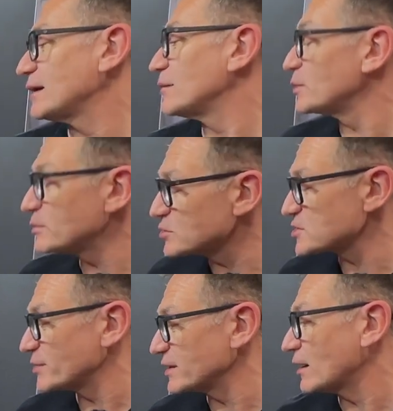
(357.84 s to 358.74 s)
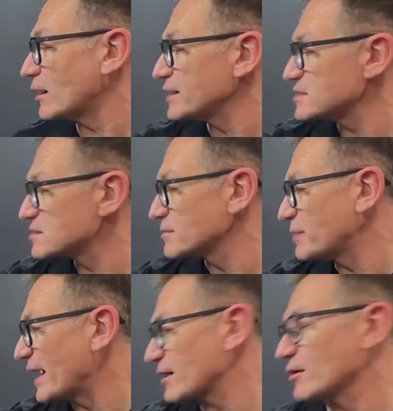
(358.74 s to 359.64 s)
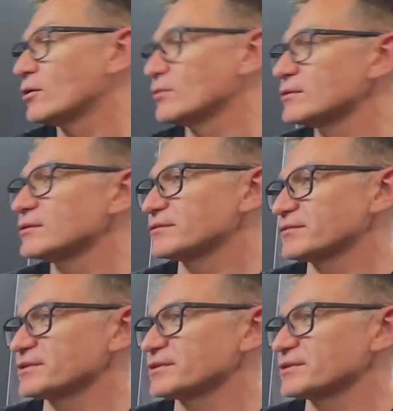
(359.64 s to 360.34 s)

And we've also put the eyes back on for